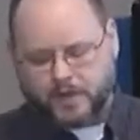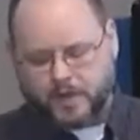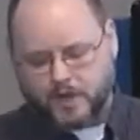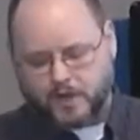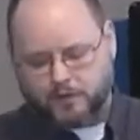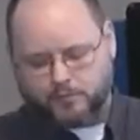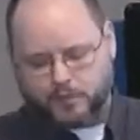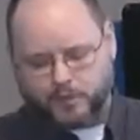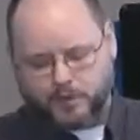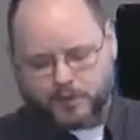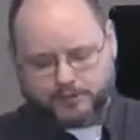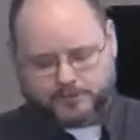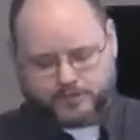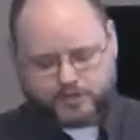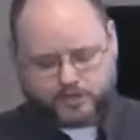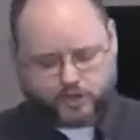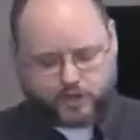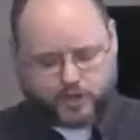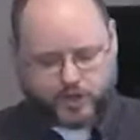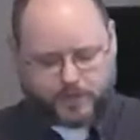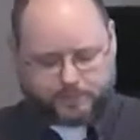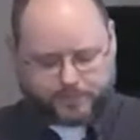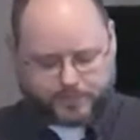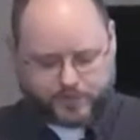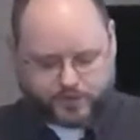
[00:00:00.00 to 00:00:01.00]
a number of
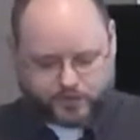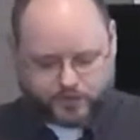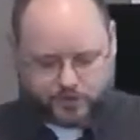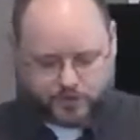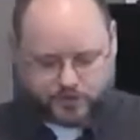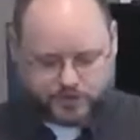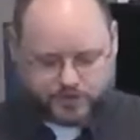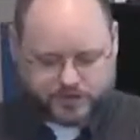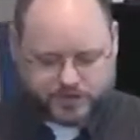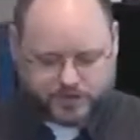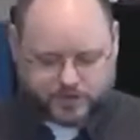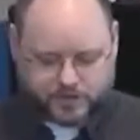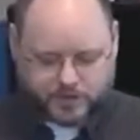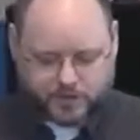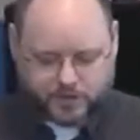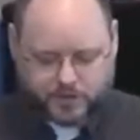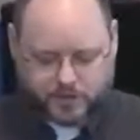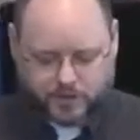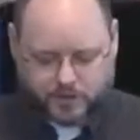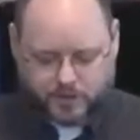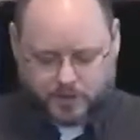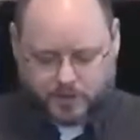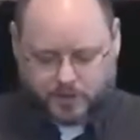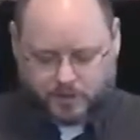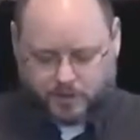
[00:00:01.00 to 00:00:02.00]
scriptures
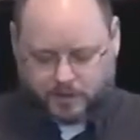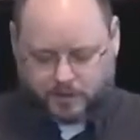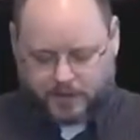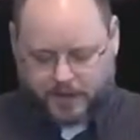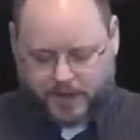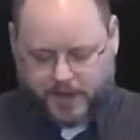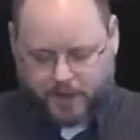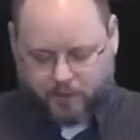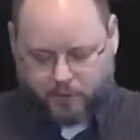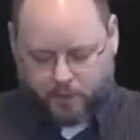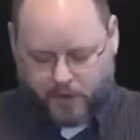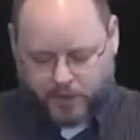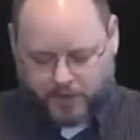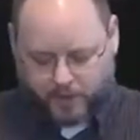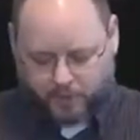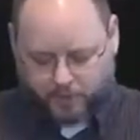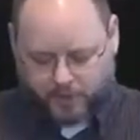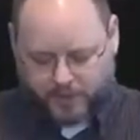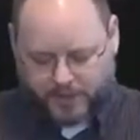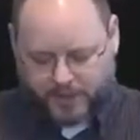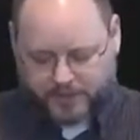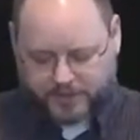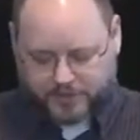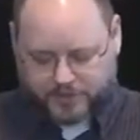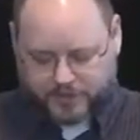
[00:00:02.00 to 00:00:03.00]
that I want to
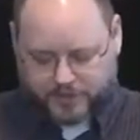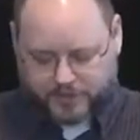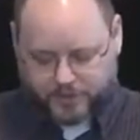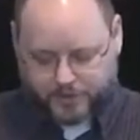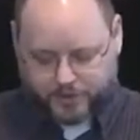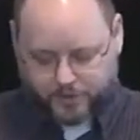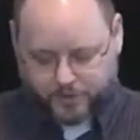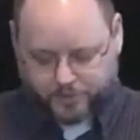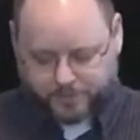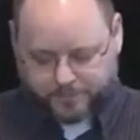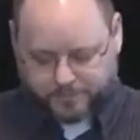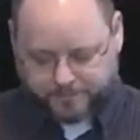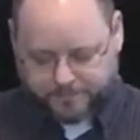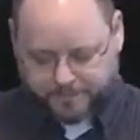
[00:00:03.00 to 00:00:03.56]
read to you.